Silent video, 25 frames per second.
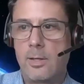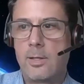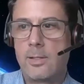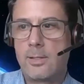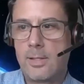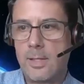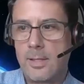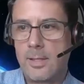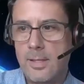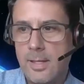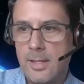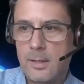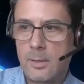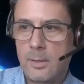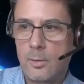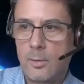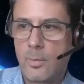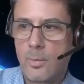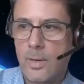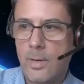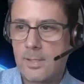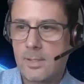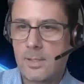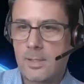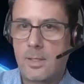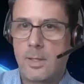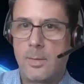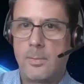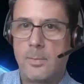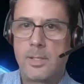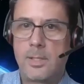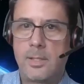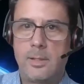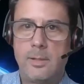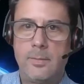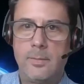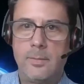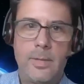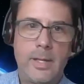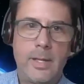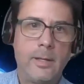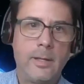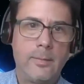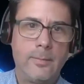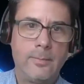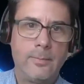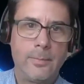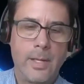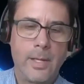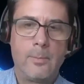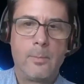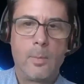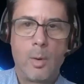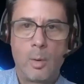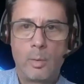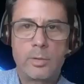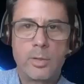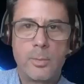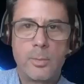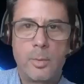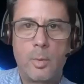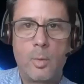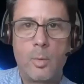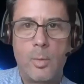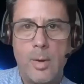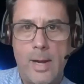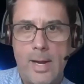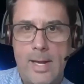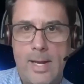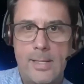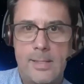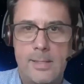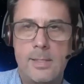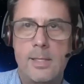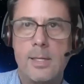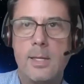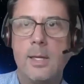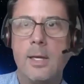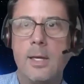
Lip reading: Because I think the risk comes in multiple ways.